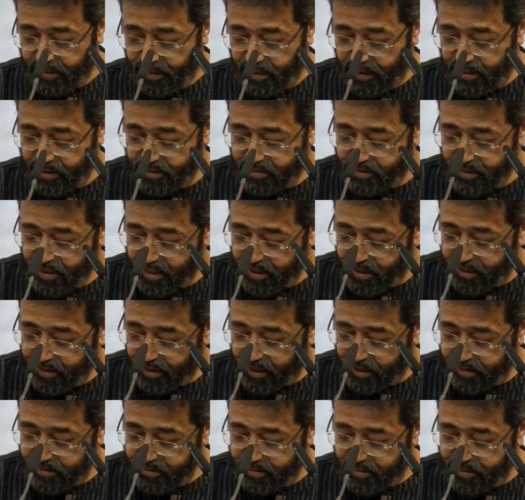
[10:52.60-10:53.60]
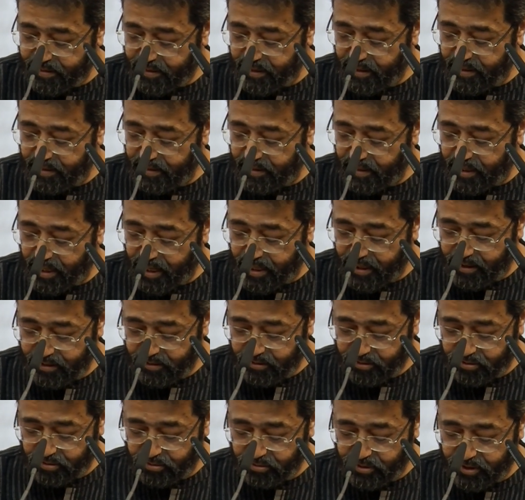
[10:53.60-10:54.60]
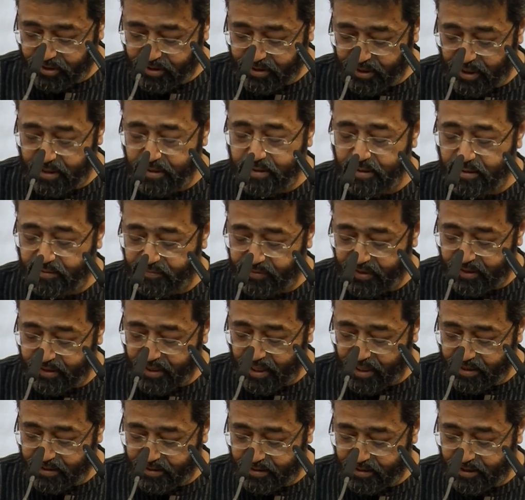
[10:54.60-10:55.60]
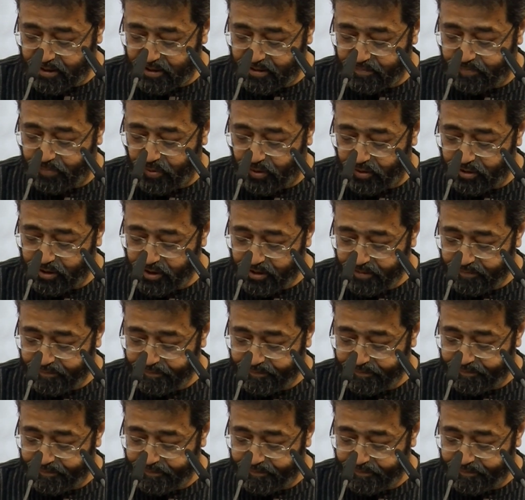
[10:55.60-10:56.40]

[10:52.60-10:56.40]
Is there an unseen line through the center of the dancer's body?